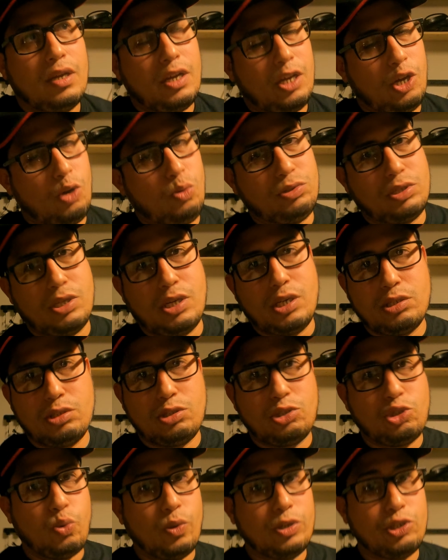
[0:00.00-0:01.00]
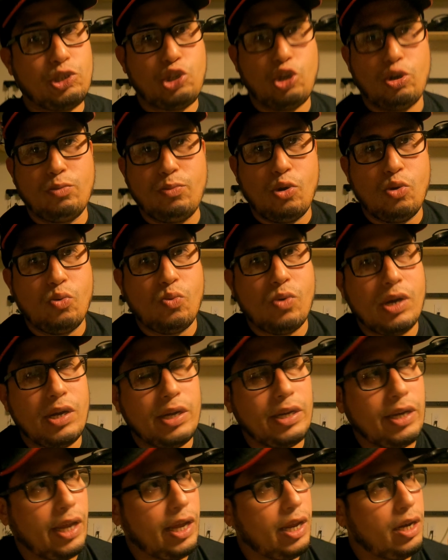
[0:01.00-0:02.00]
It was a twin turbo
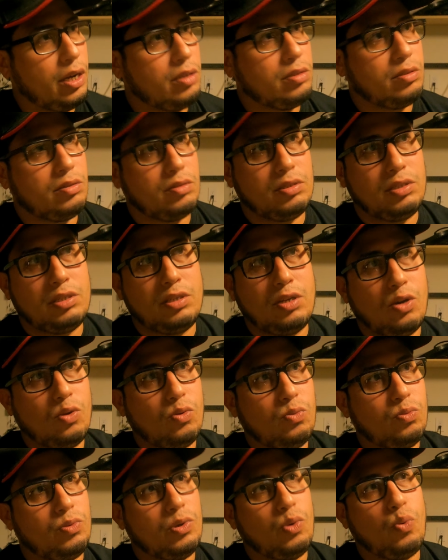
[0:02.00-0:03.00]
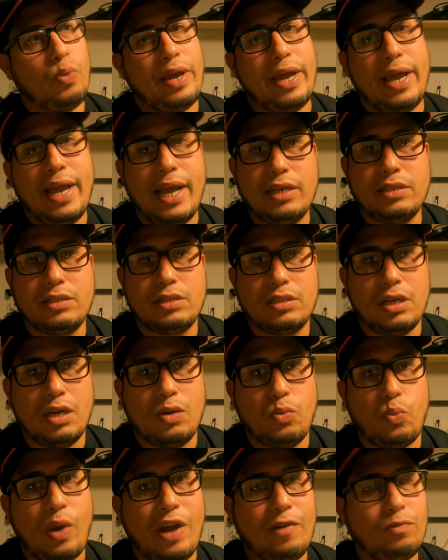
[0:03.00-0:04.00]
one, and you know, we went heads
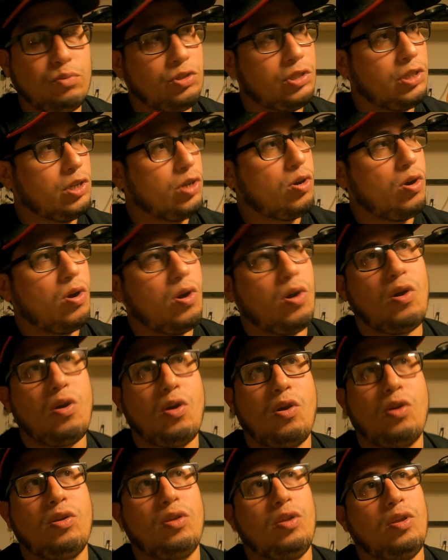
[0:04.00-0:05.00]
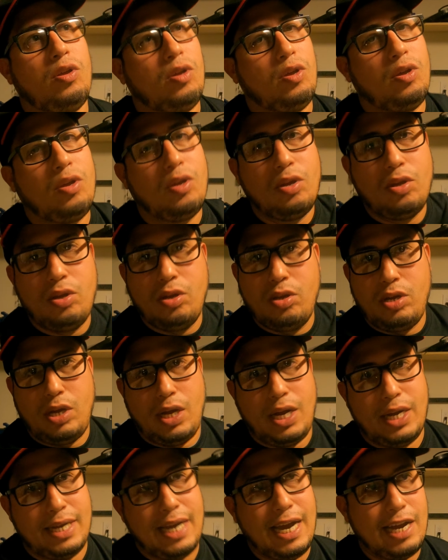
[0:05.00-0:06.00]
up. Wife was in the car.
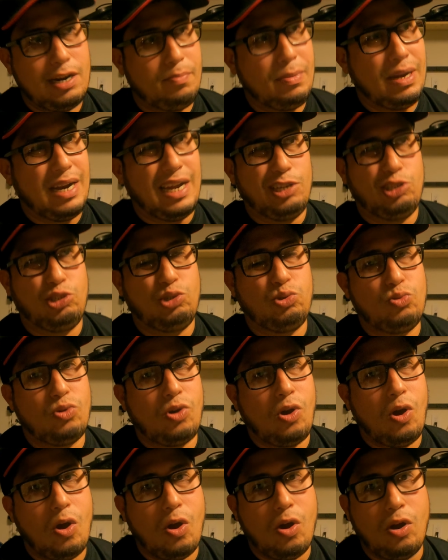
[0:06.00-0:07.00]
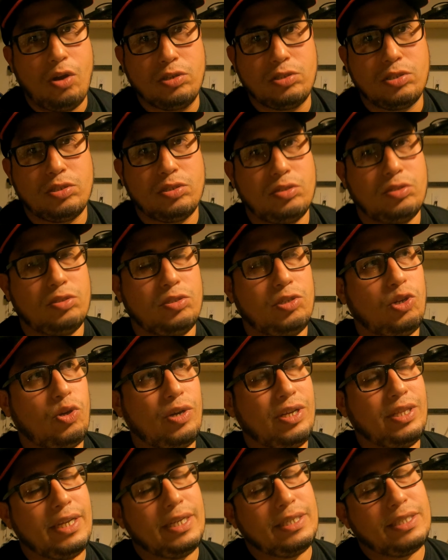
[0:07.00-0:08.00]
I got him by like 2 cars. You know,
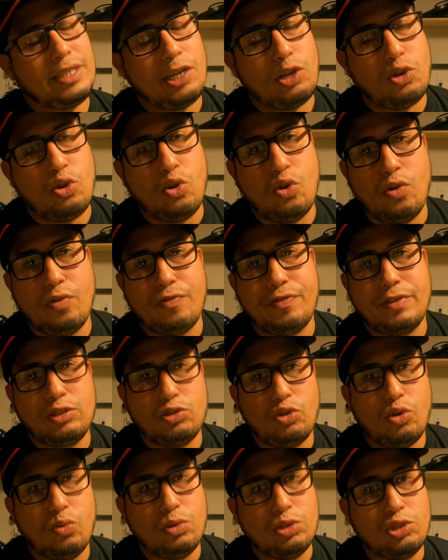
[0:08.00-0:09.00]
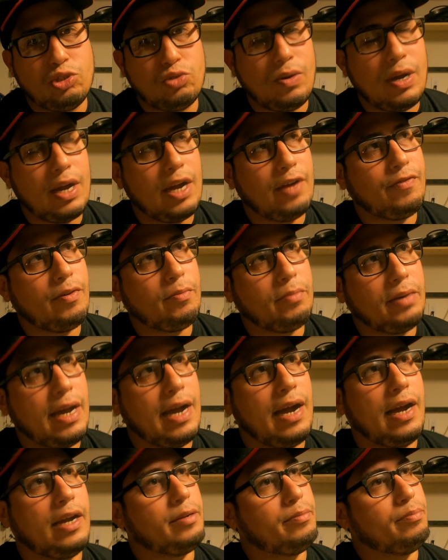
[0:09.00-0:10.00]
he did take off. He's all-wheel drive. I'm
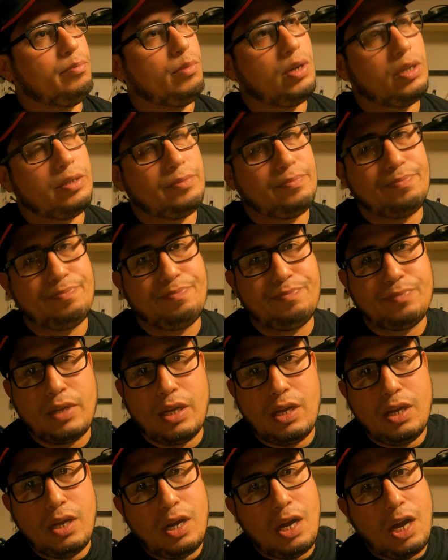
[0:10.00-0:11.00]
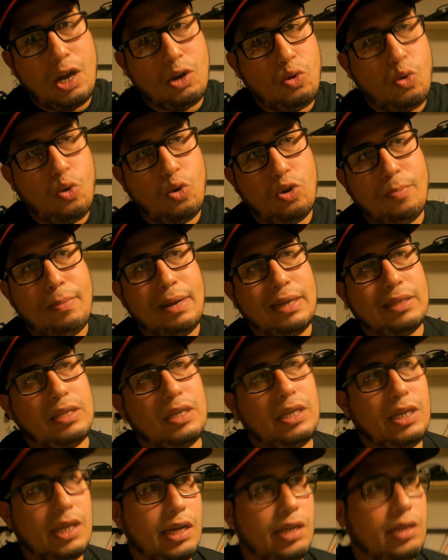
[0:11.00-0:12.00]
not, but I caught him at
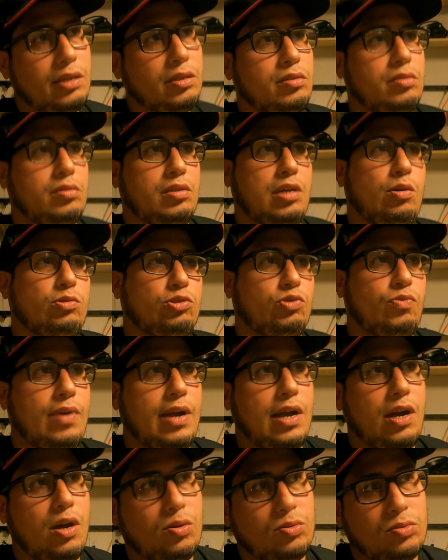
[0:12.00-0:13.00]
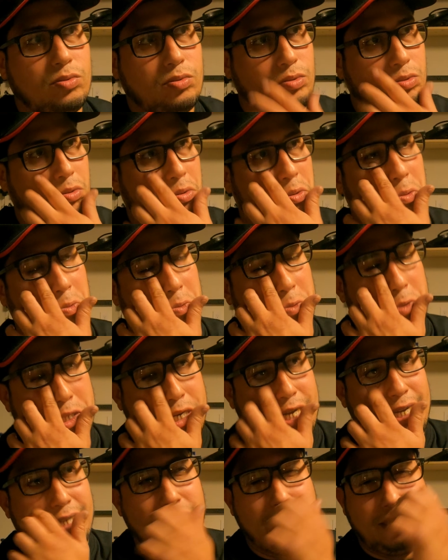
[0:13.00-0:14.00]
the end. I was around, you know,
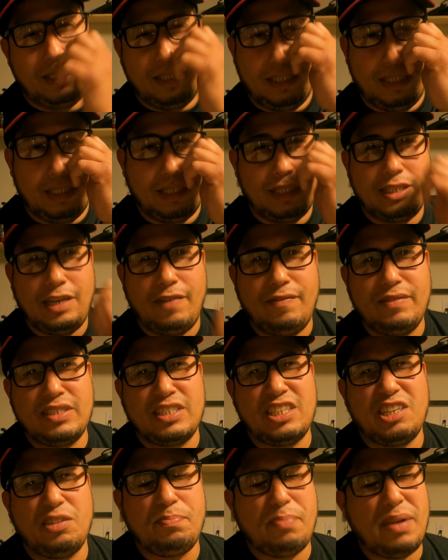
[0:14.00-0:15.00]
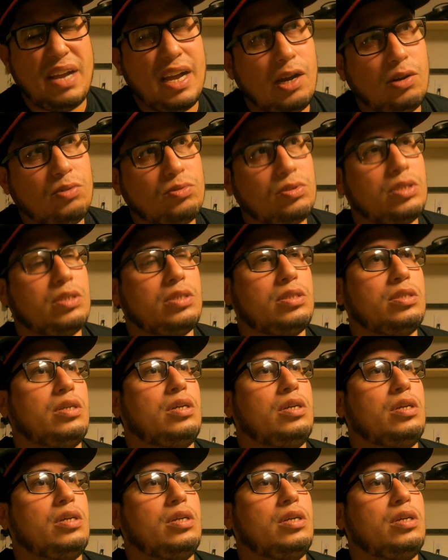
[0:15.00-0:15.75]
like 17 pounds.